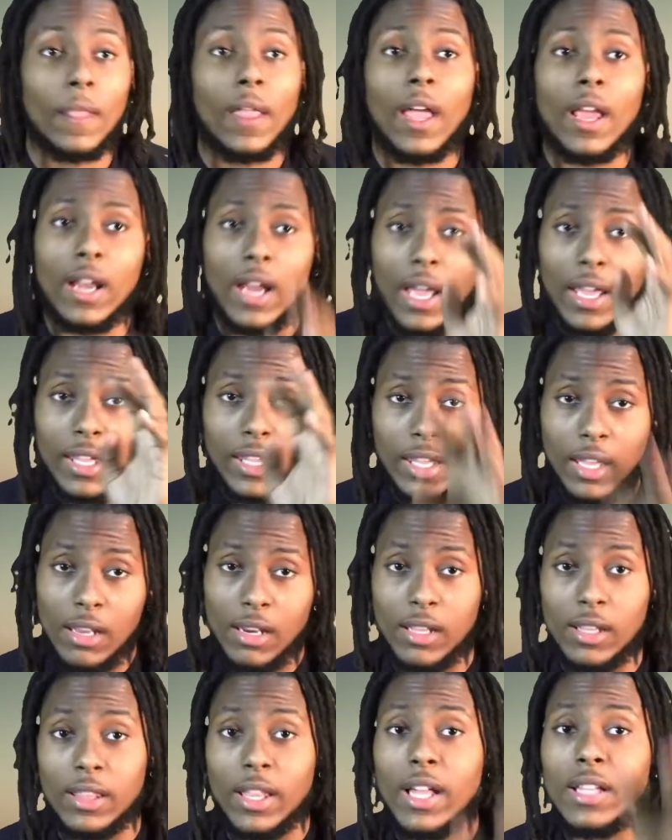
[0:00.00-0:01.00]
And I get
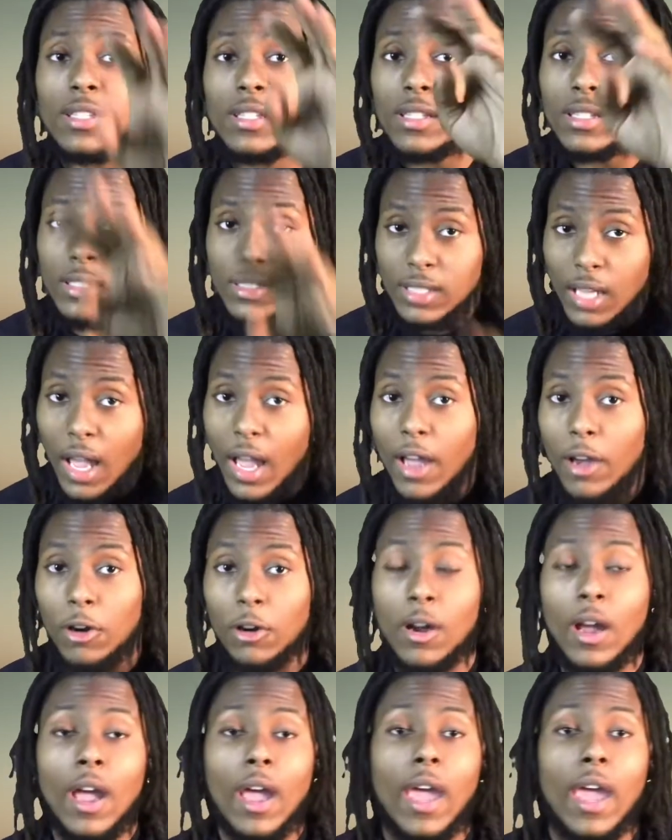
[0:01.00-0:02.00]
it, that's his
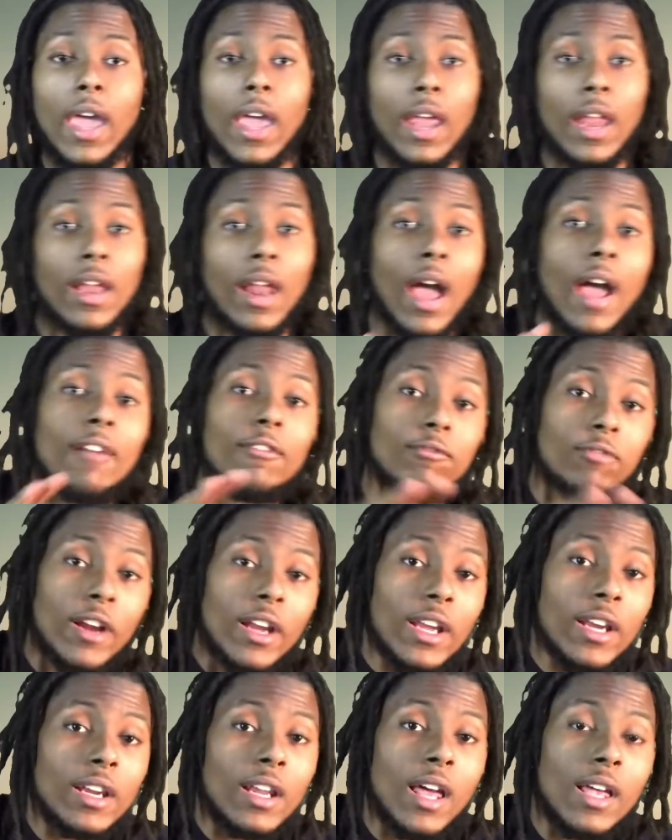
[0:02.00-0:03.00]
style. And I've
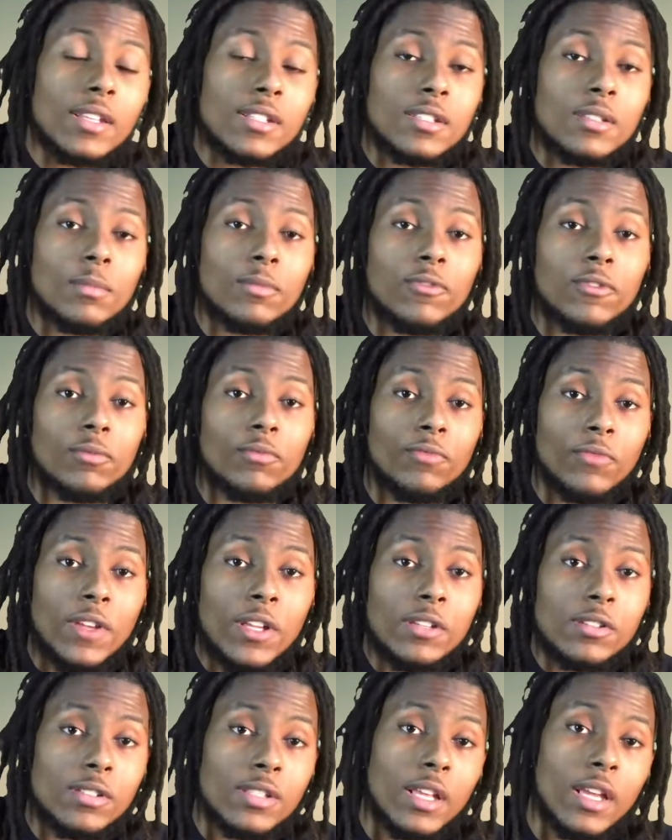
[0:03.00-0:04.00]
recognized him from
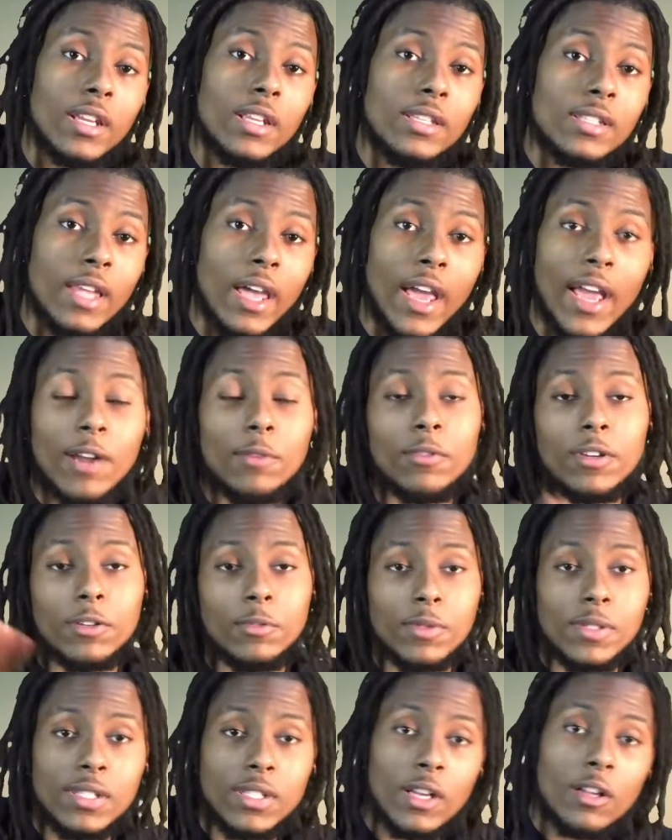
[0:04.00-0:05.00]
features that he's had with
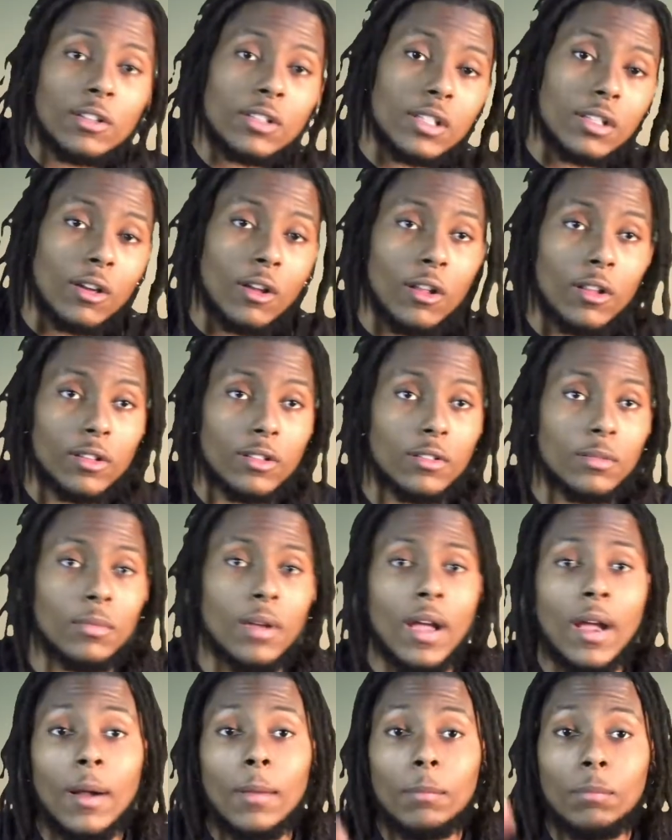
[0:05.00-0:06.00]
Griselda and all of them.
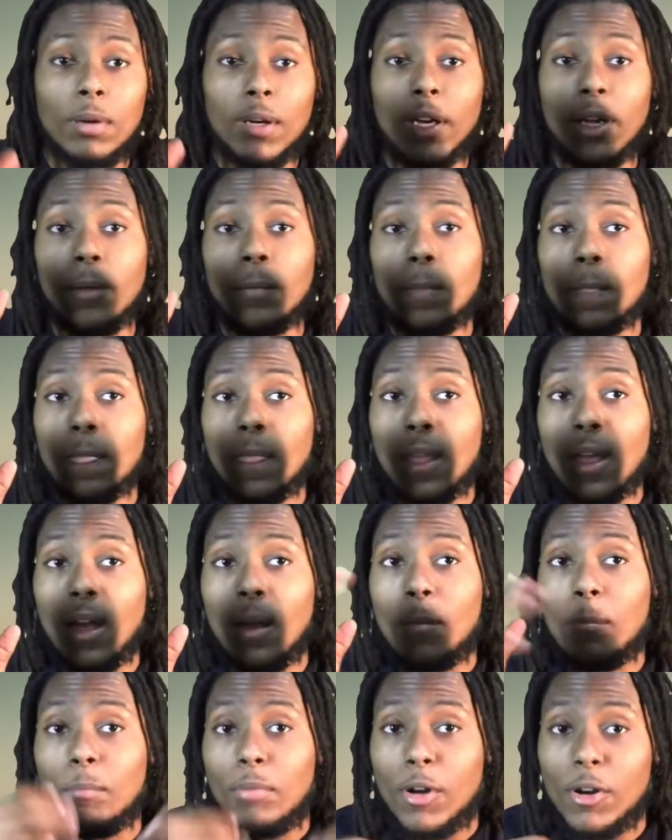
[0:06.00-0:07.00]
But
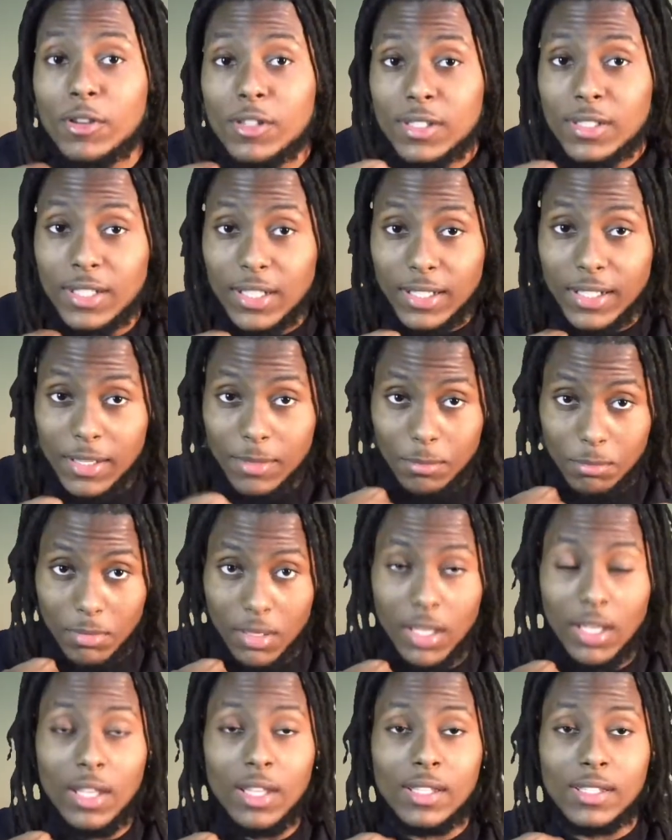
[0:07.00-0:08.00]
personally,
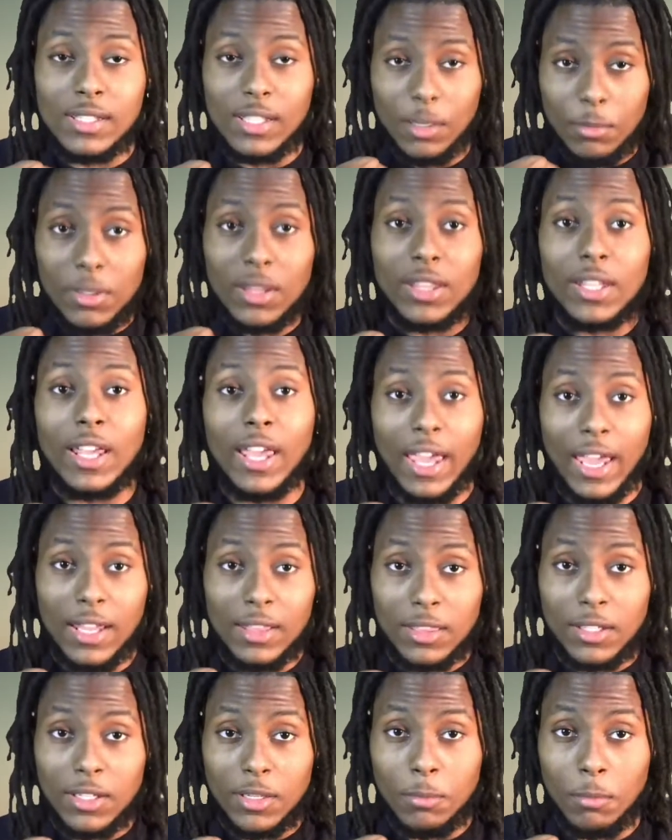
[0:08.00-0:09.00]
me, Timothy
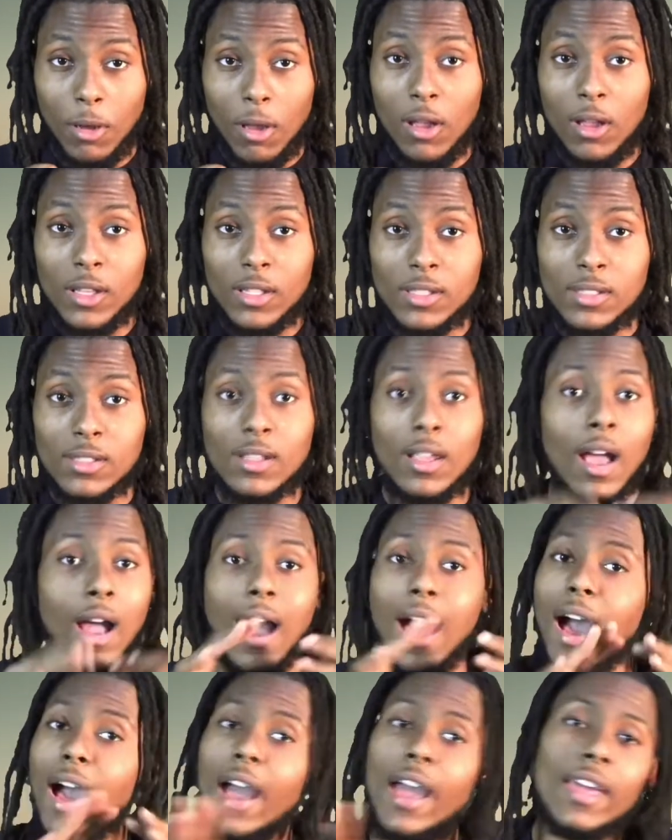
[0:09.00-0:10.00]
Anthony Moss,
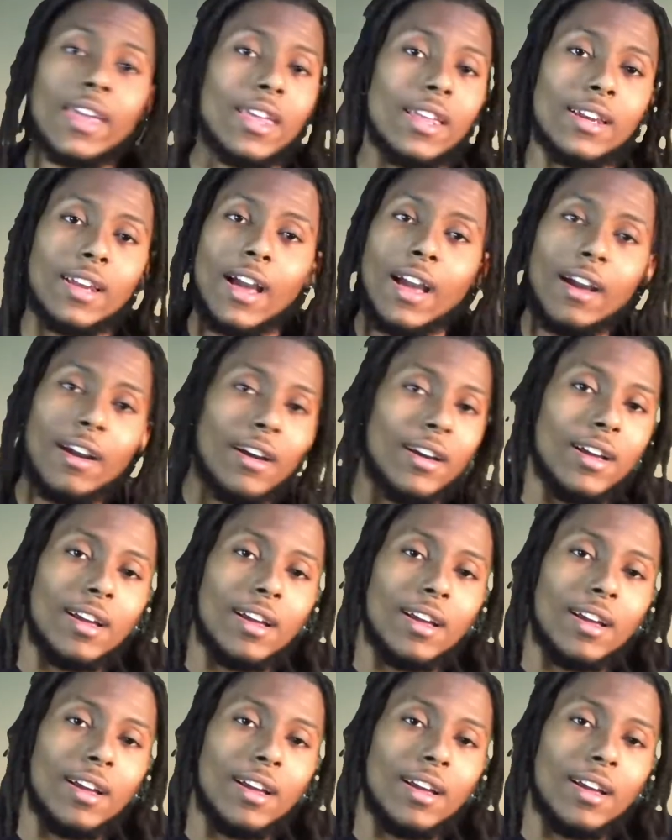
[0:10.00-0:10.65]
I cannot